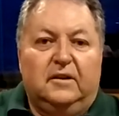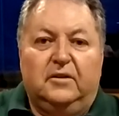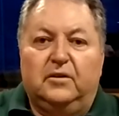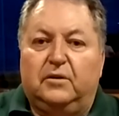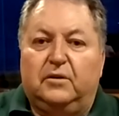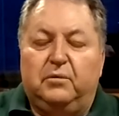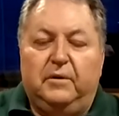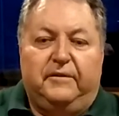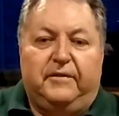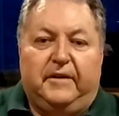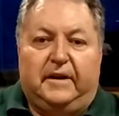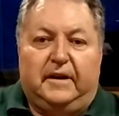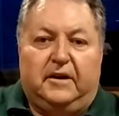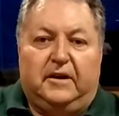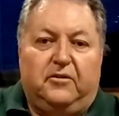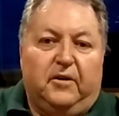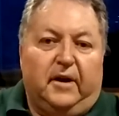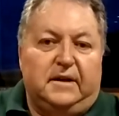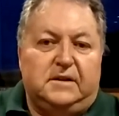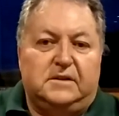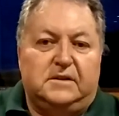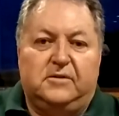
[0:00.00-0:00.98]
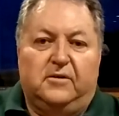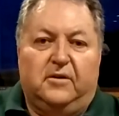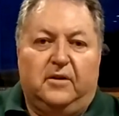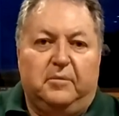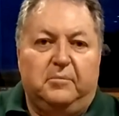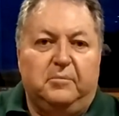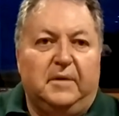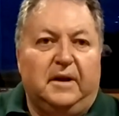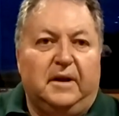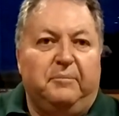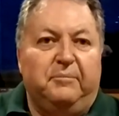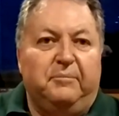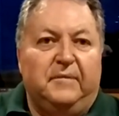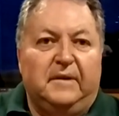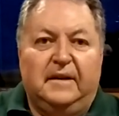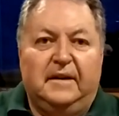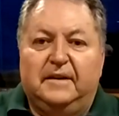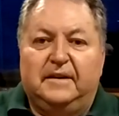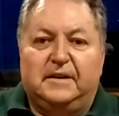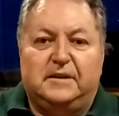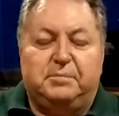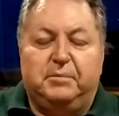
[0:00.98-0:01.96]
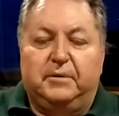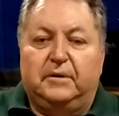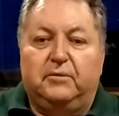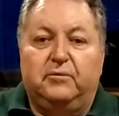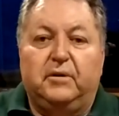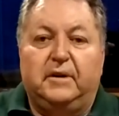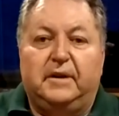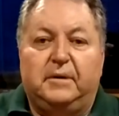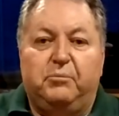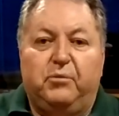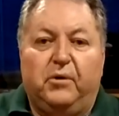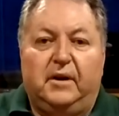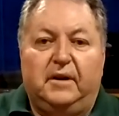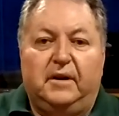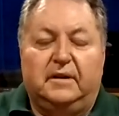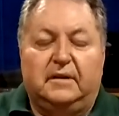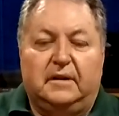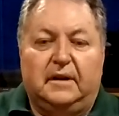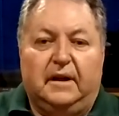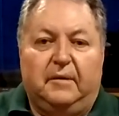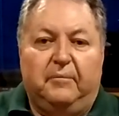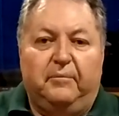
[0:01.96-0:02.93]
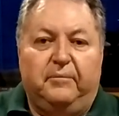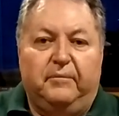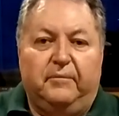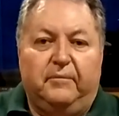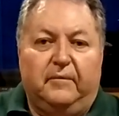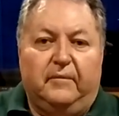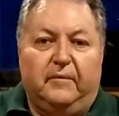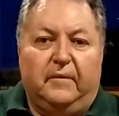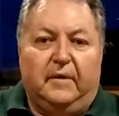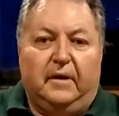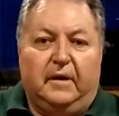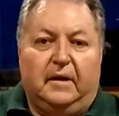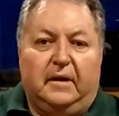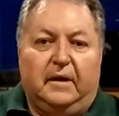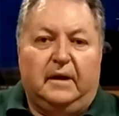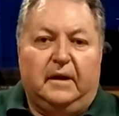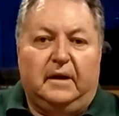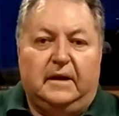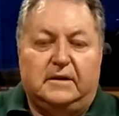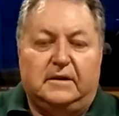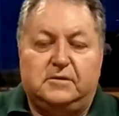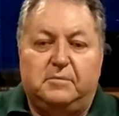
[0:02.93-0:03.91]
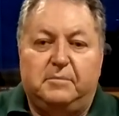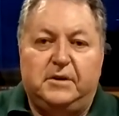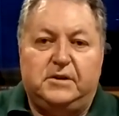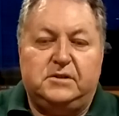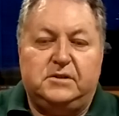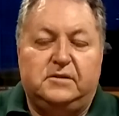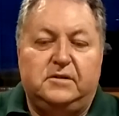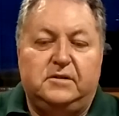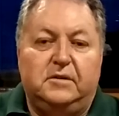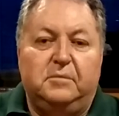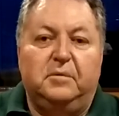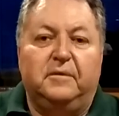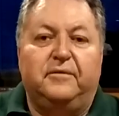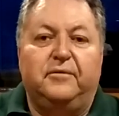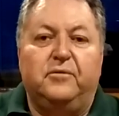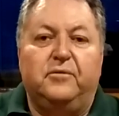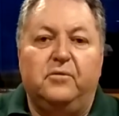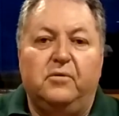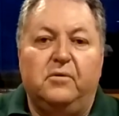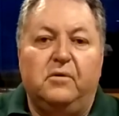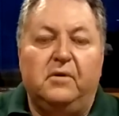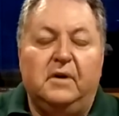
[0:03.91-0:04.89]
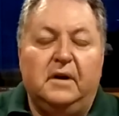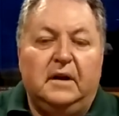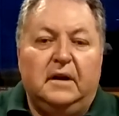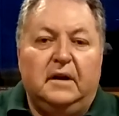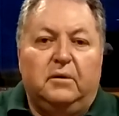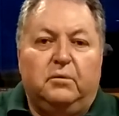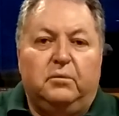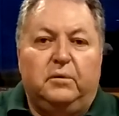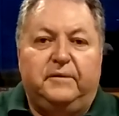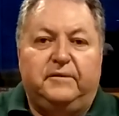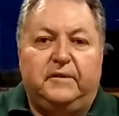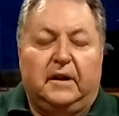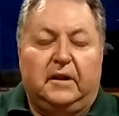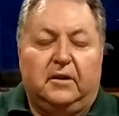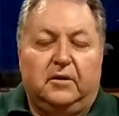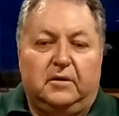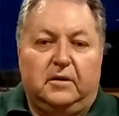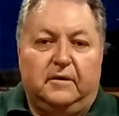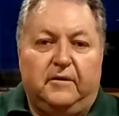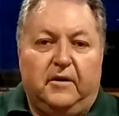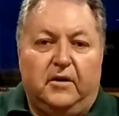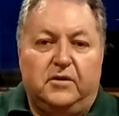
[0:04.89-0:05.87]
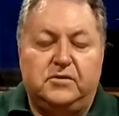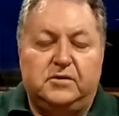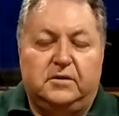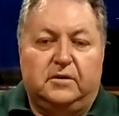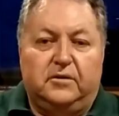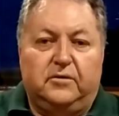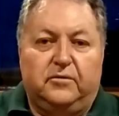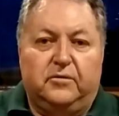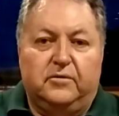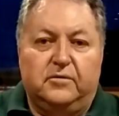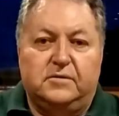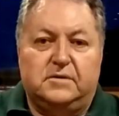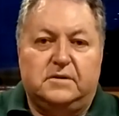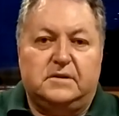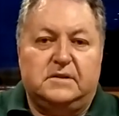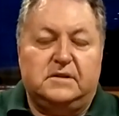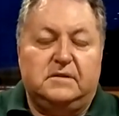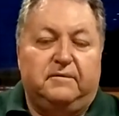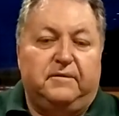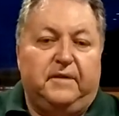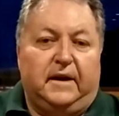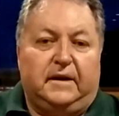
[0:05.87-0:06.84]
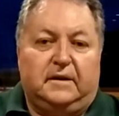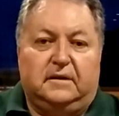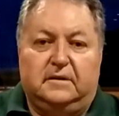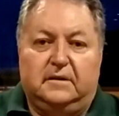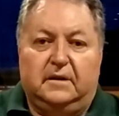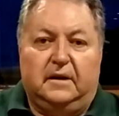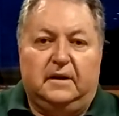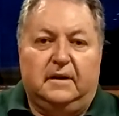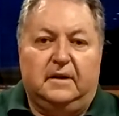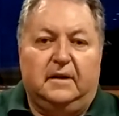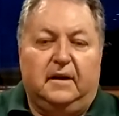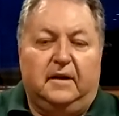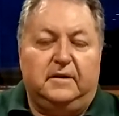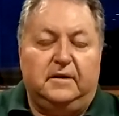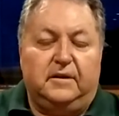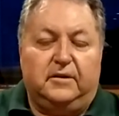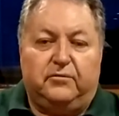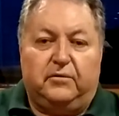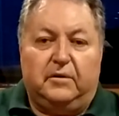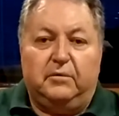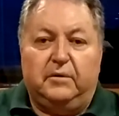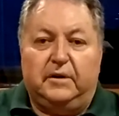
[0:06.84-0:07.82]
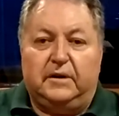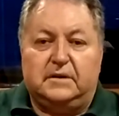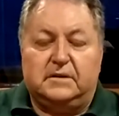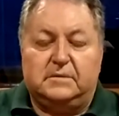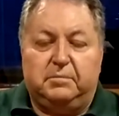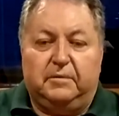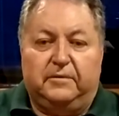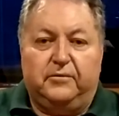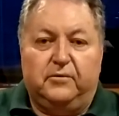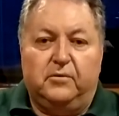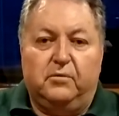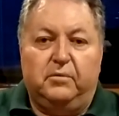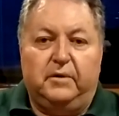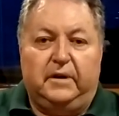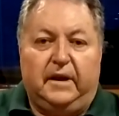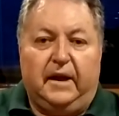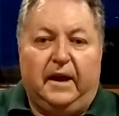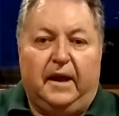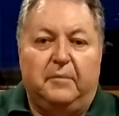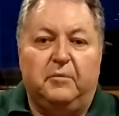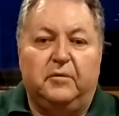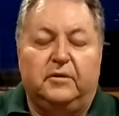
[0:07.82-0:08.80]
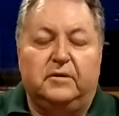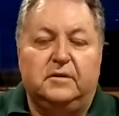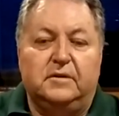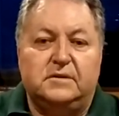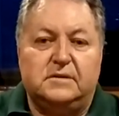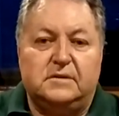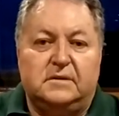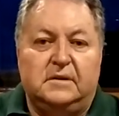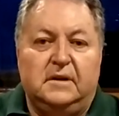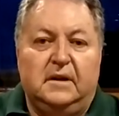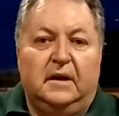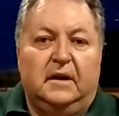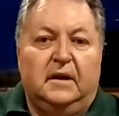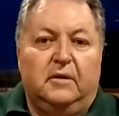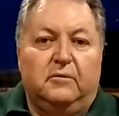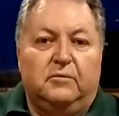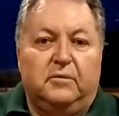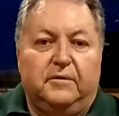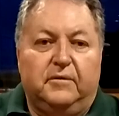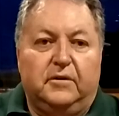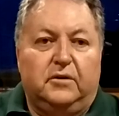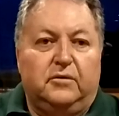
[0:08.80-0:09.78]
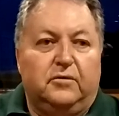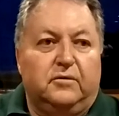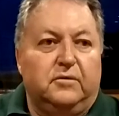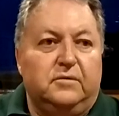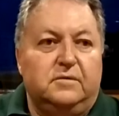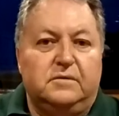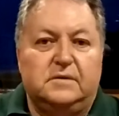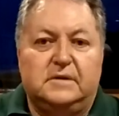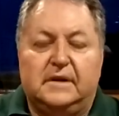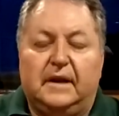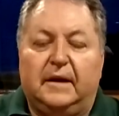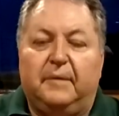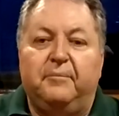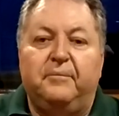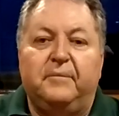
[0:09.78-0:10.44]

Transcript: Look, we've had a great time. It's been really brilliant. As I mentioned to you before, we've done a lot of ocean cruises. In fact, only 3 weeks before we came on this river cruise,